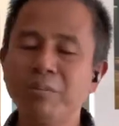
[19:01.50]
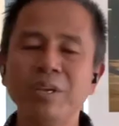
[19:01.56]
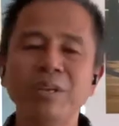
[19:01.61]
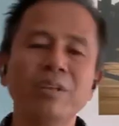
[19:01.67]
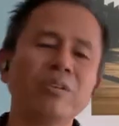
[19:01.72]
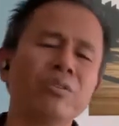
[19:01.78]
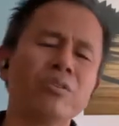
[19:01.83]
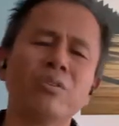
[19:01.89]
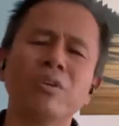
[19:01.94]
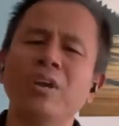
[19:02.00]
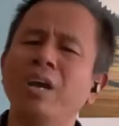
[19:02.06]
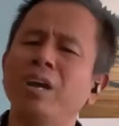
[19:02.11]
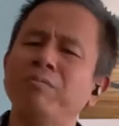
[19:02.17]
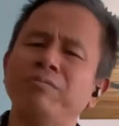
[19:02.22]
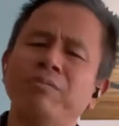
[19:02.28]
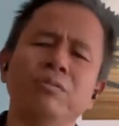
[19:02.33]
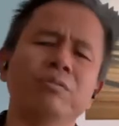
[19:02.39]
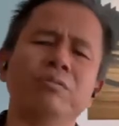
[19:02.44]
mean that you don't
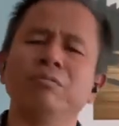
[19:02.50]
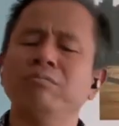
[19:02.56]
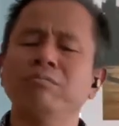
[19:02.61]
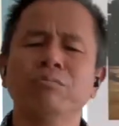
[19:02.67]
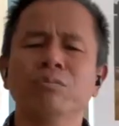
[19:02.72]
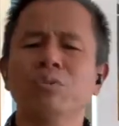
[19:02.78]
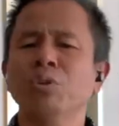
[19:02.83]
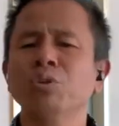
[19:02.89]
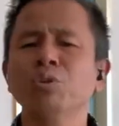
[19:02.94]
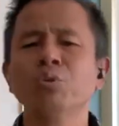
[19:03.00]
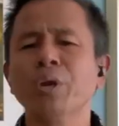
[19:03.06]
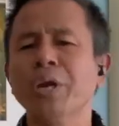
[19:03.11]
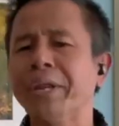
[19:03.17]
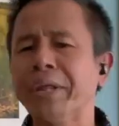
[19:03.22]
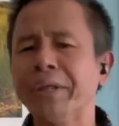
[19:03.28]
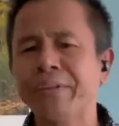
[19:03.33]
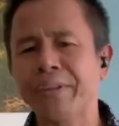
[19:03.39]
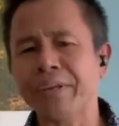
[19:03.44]
have to, don't do
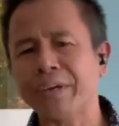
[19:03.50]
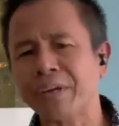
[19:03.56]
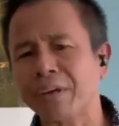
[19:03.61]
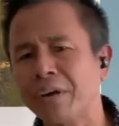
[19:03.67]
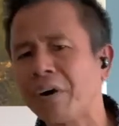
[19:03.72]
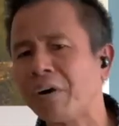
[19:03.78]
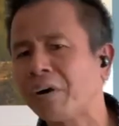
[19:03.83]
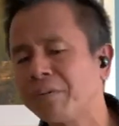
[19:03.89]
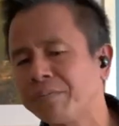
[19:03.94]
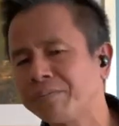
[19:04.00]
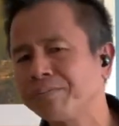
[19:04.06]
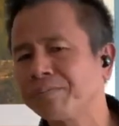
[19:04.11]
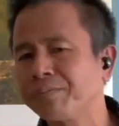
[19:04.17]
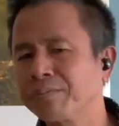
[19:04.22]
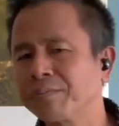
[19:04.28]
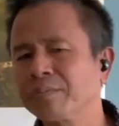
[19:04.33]
anything at all.